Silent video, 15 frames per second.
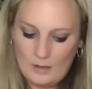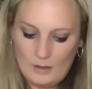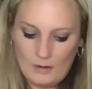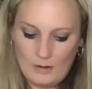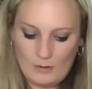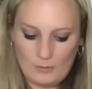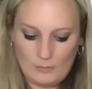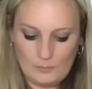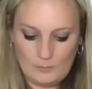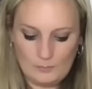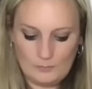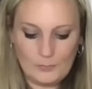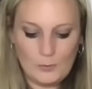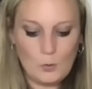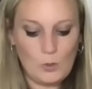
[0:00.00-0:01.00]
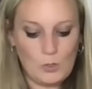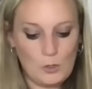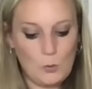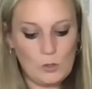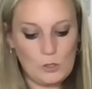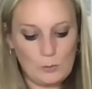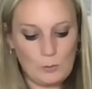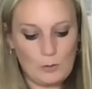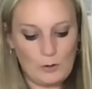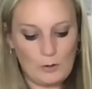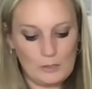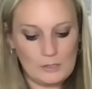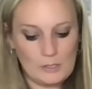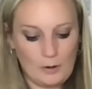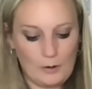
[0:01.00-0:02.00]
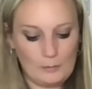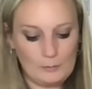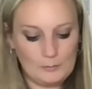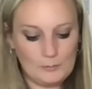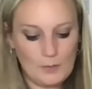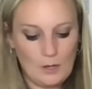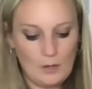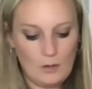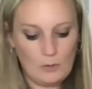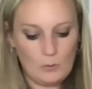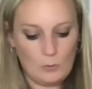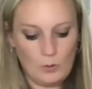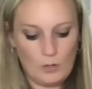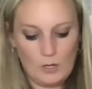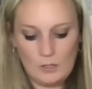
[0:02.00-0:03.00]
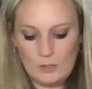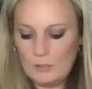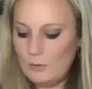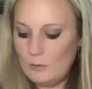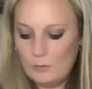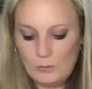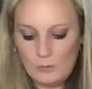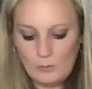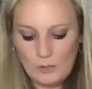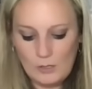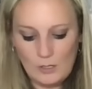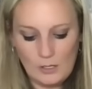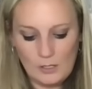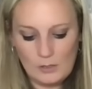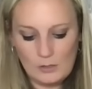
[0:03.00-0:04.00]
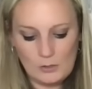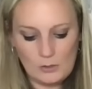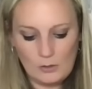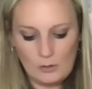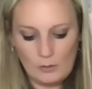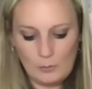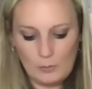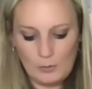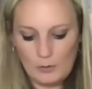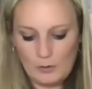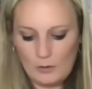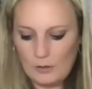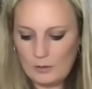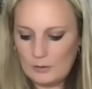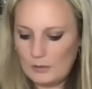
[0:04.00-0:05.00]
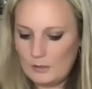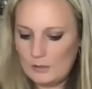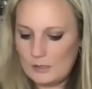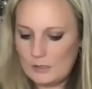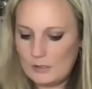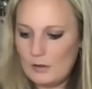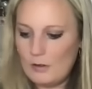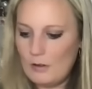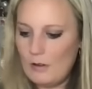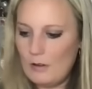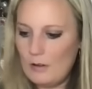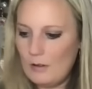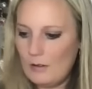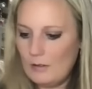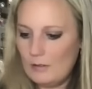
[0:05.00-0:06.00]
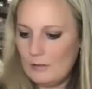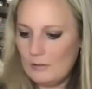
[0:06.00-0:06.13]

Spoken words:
Oh, When You Wish Upon a Star. When you wish upon a star,